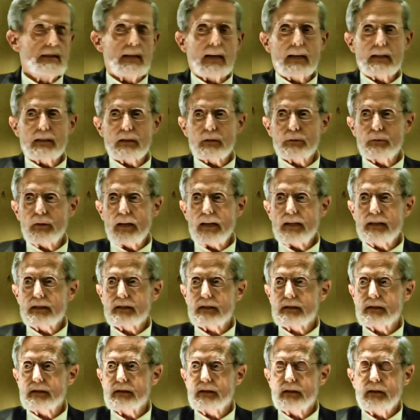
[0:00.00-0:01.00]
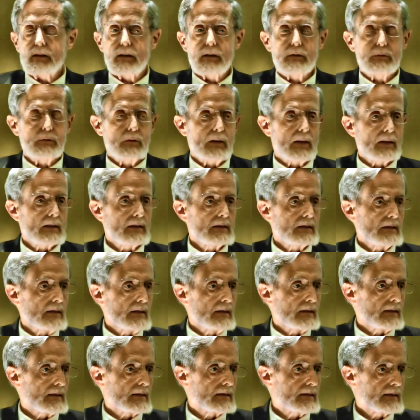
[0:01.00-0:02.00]
declaration of what
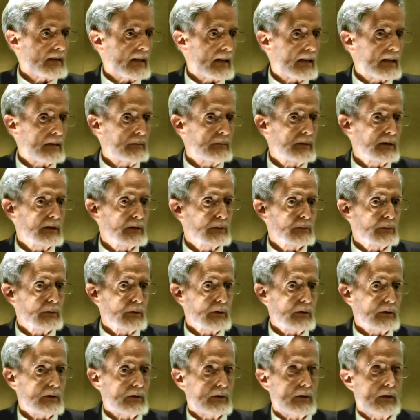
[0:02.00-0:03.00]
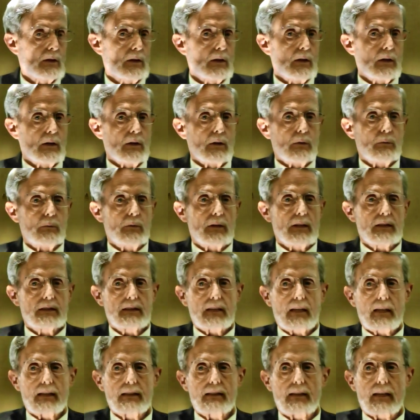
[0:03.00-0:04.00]
the sacraments were we
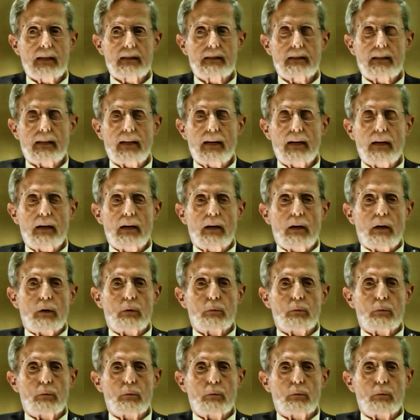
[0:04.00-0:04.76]
said that they